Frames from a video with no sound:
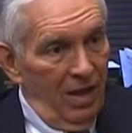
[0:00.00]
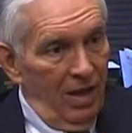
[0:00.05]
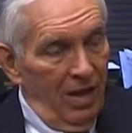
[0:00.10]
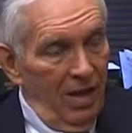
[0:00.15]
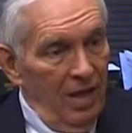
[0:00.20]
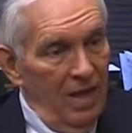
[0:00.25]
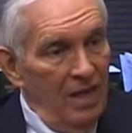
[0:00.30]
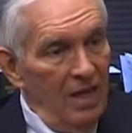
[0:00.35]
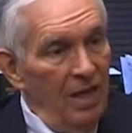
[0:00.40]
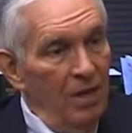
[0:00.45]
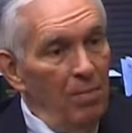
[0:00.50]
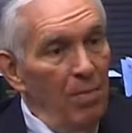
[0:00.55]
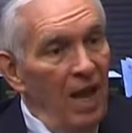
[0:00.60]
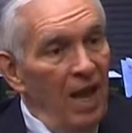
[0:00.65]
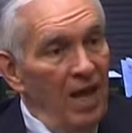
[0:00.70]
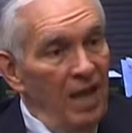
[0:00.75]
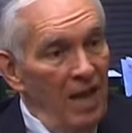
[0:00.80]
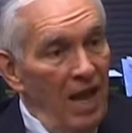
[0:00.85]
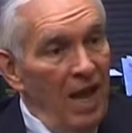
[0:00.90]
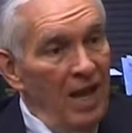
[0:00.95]
he didn't
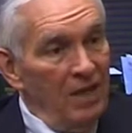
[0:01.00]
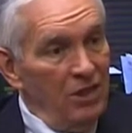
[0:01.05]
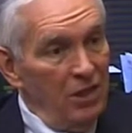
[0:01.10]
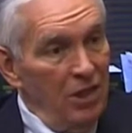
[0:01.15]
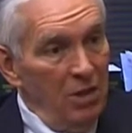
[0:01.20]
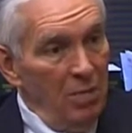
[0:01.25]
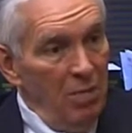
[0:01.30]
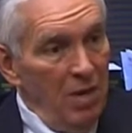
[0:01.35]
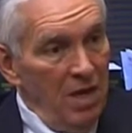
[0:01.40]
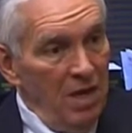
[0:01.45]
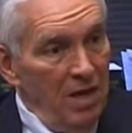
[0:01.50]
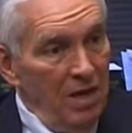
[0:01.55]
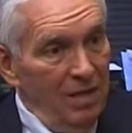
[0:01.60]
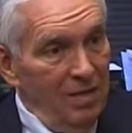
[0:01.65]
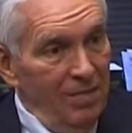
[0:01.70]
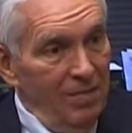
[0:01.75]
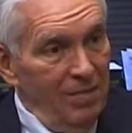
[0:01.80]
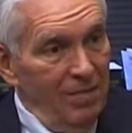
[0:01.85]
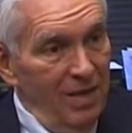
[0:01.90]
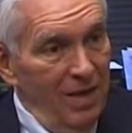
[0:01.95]
mind asking me.
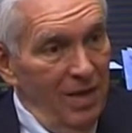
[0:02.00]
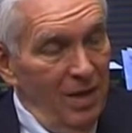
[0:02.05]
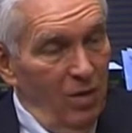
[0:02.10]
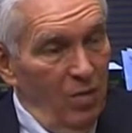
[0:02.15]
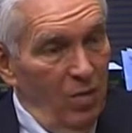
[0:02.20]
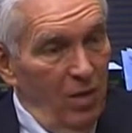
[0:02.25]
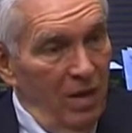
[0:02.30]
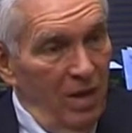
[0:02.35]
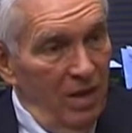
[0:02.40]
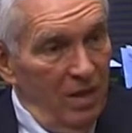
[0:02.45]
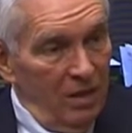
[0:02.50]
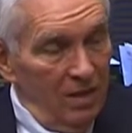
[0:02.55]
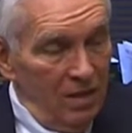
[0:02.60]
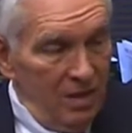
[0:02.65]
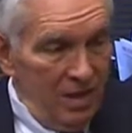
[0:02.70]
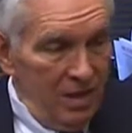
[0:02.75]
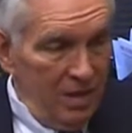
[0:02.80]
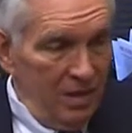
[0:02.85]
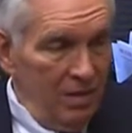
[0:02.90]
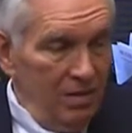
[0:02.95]
Whereas
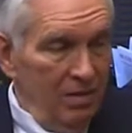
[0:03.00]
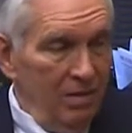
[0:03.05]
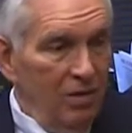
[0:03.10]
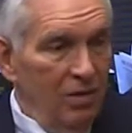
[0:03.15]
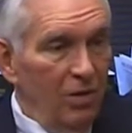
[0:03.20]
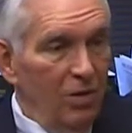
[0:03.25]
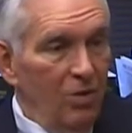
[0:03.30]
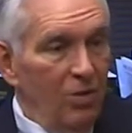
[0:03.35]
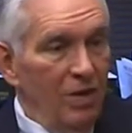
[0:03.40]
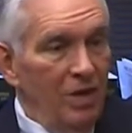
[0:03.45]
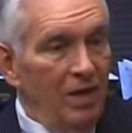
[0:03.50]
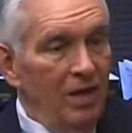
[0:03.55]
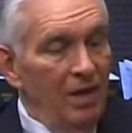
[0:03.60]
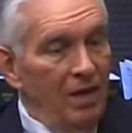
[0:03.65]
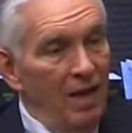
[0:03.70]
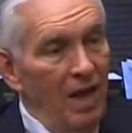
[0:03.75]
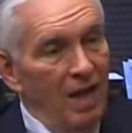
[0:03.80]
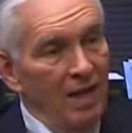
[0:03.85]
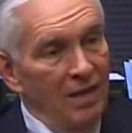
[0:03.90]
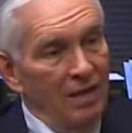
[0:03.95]
he, you know, he
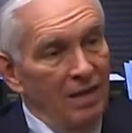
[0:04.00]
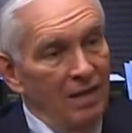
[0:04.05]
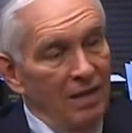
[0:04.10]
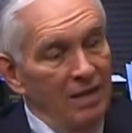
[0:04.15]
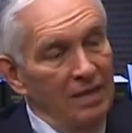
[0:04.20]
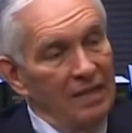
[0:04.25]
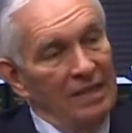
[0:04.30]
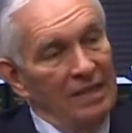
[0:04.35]
didn't like to.